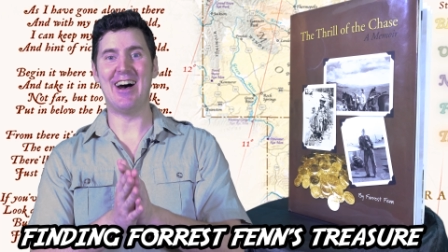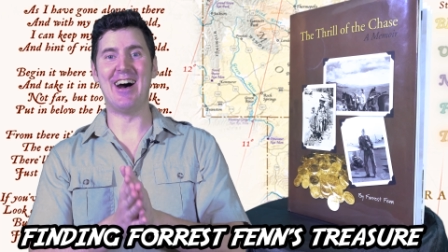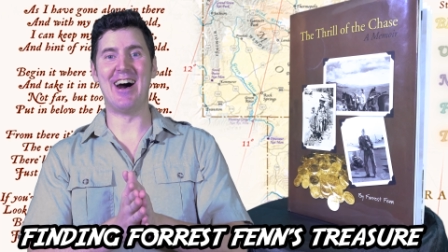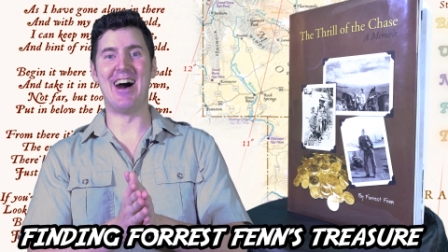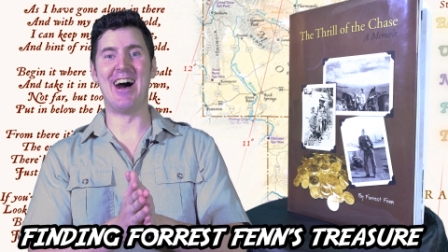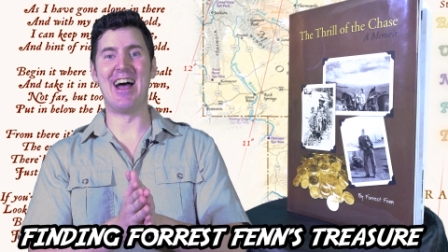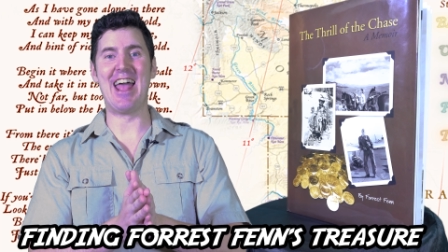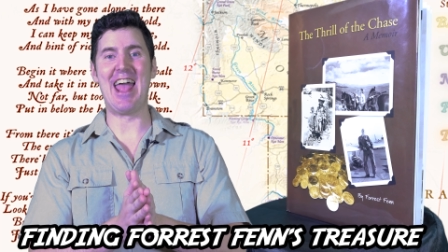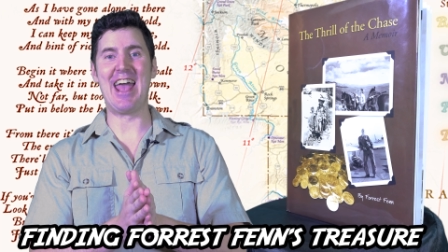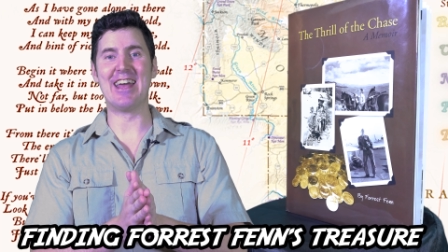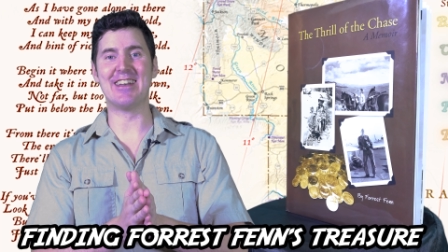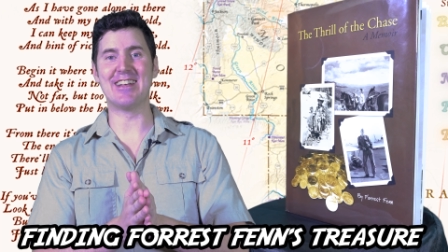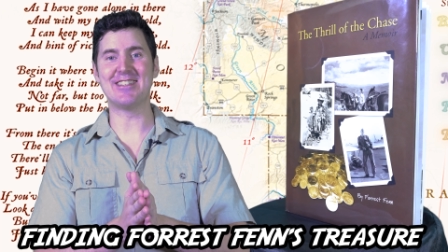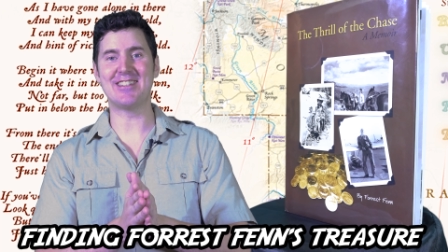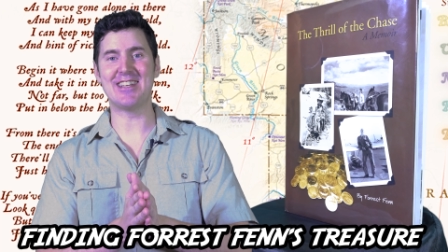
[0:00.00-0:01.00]
uh,
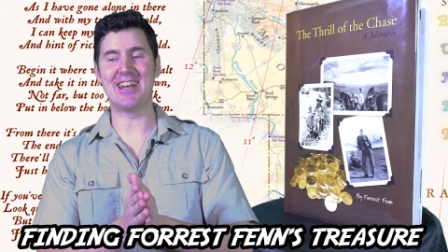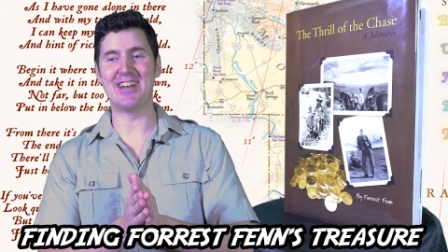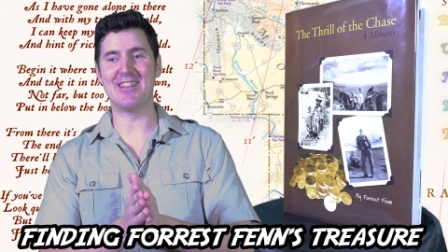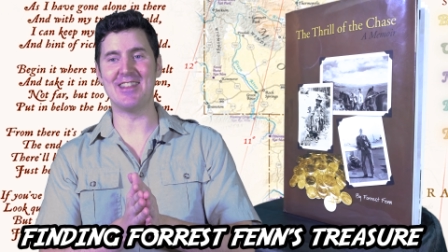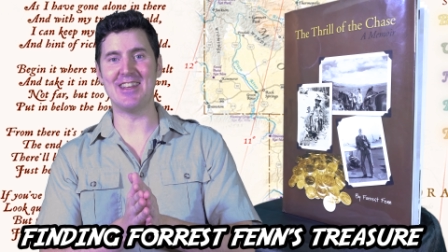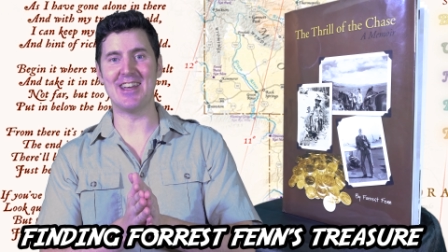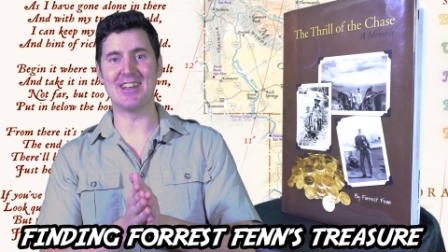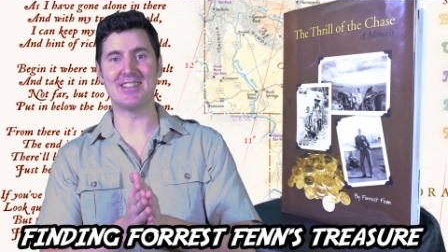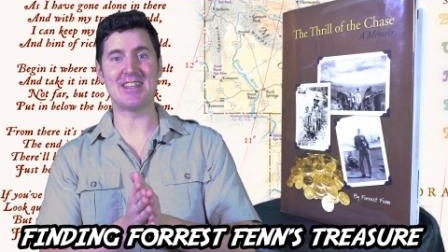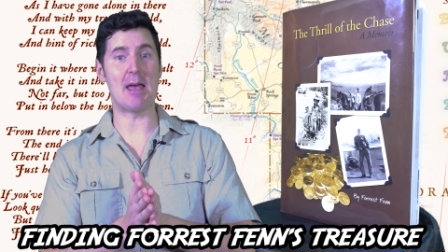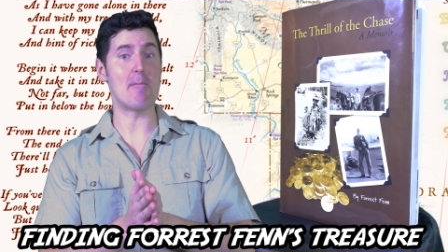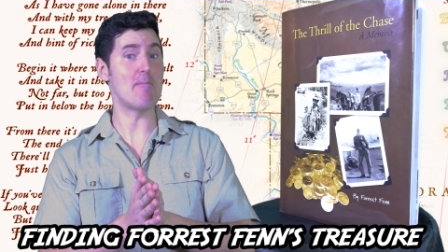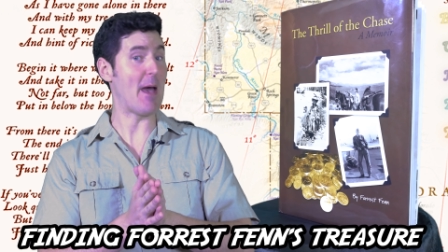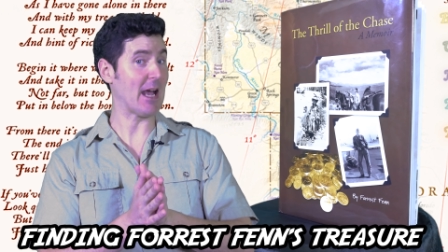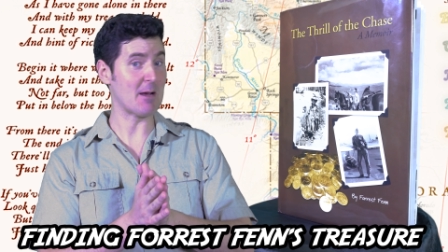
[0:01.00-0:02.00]
and I stayed in the uh,
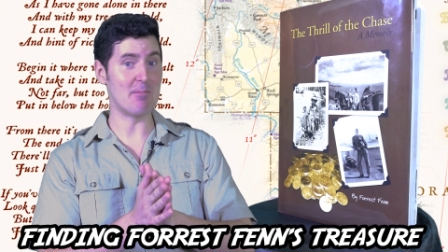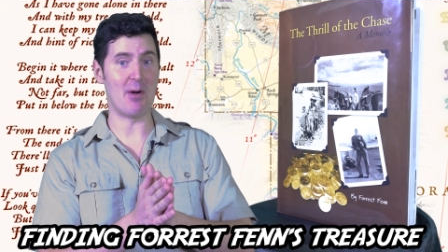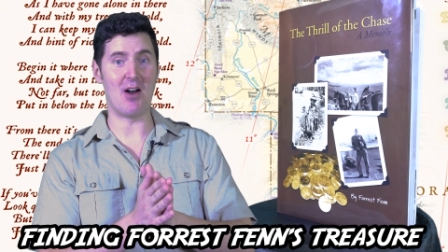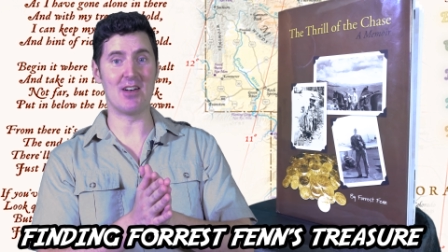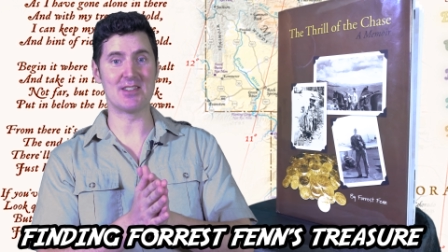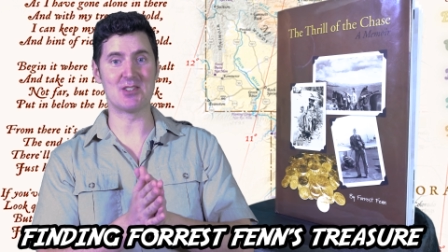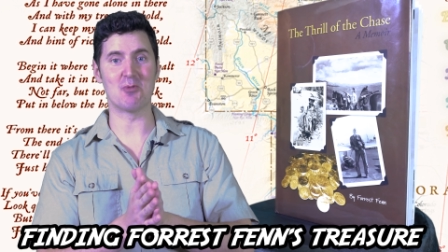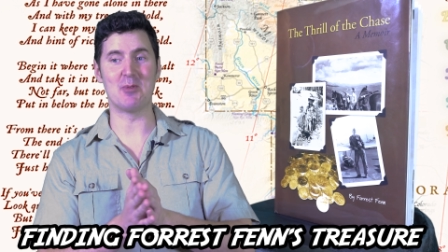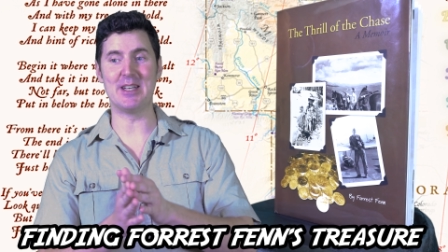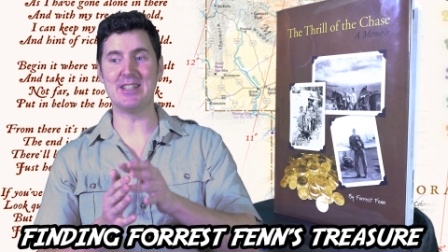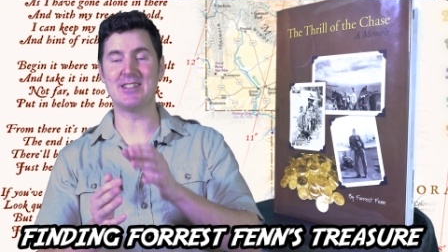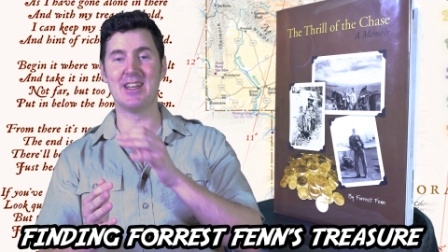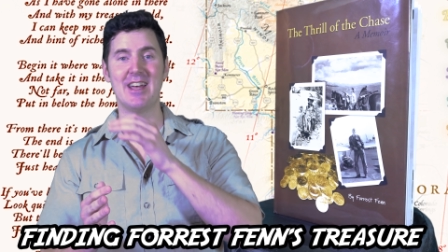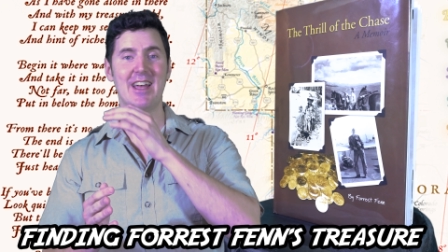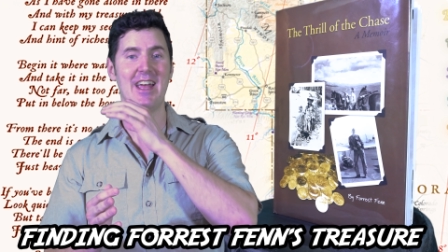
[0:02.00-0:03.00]
Sam Peckinpah
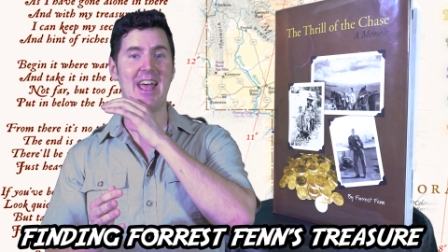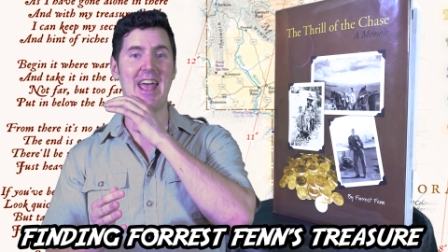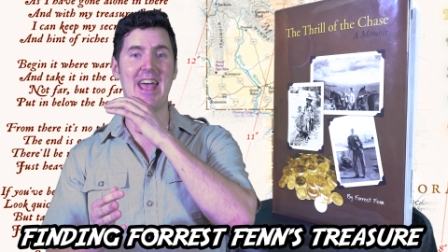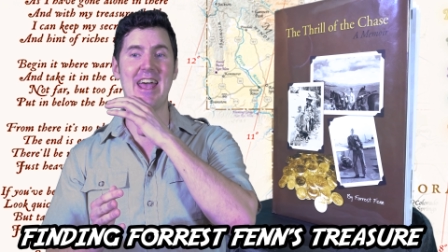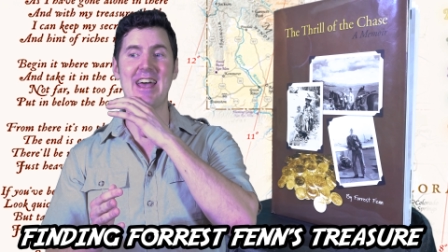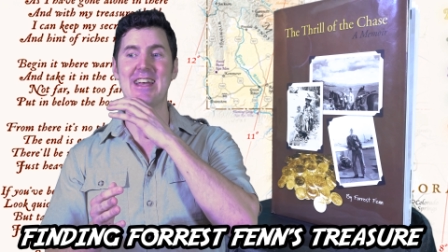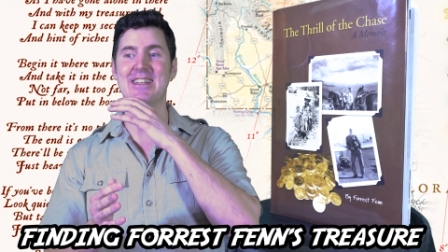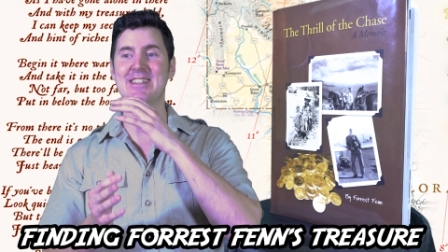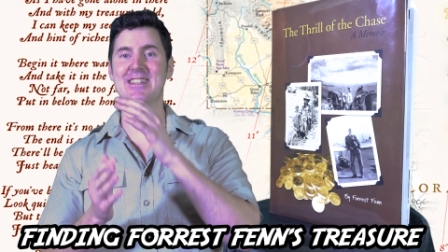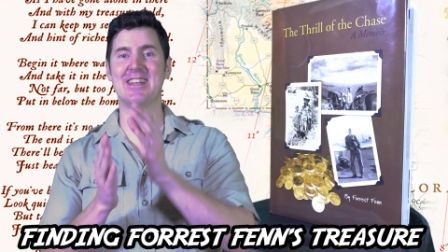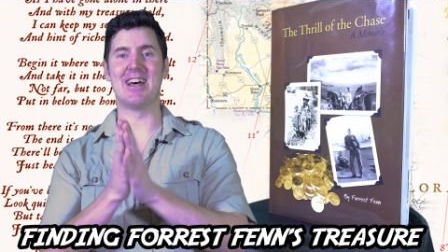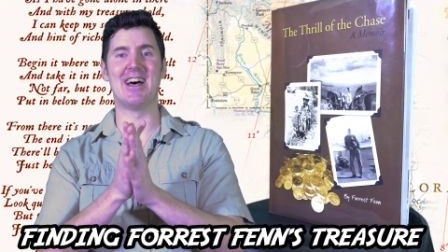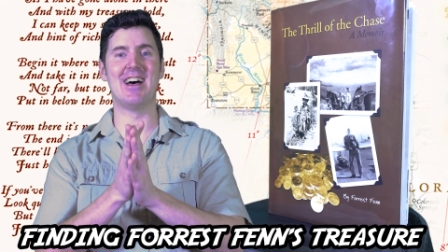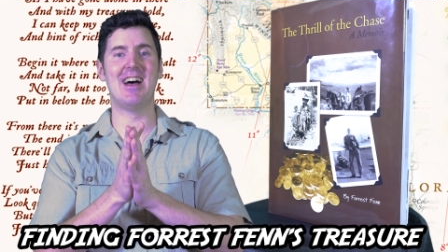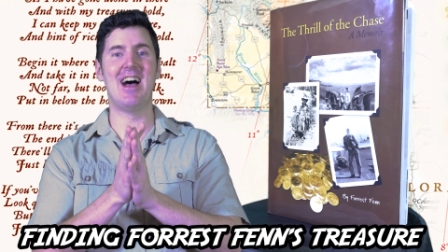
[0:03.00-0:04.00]
suite, and
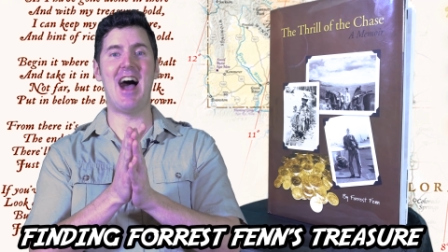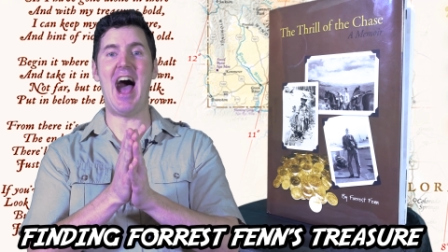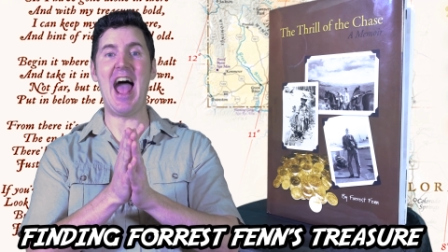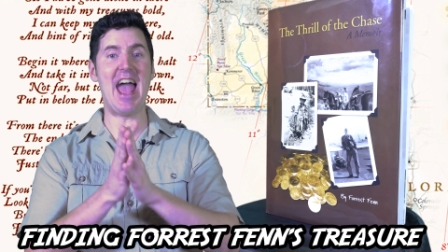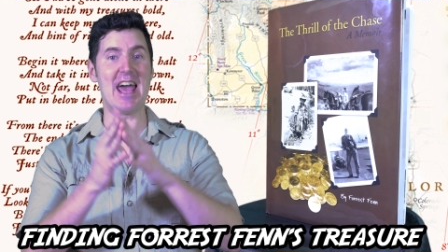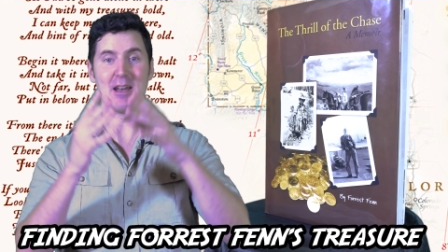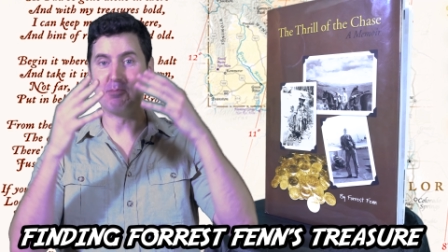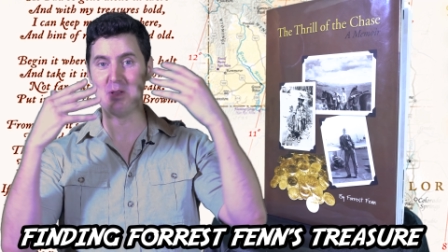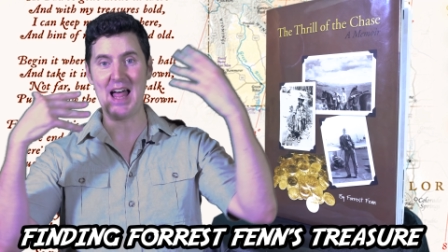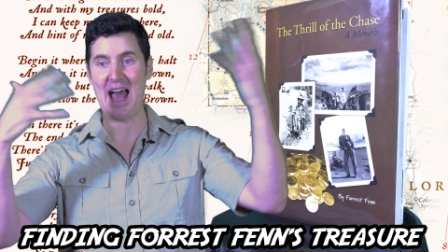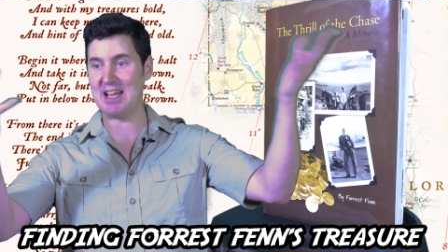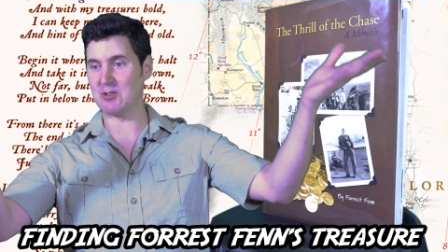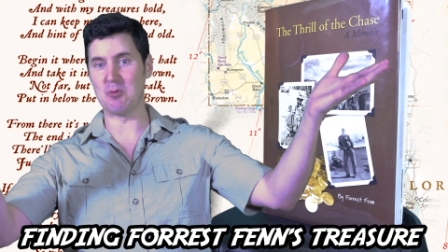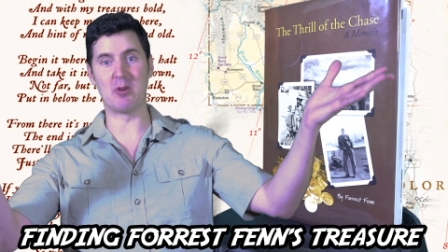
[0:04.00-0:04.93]
uh, I had a blast.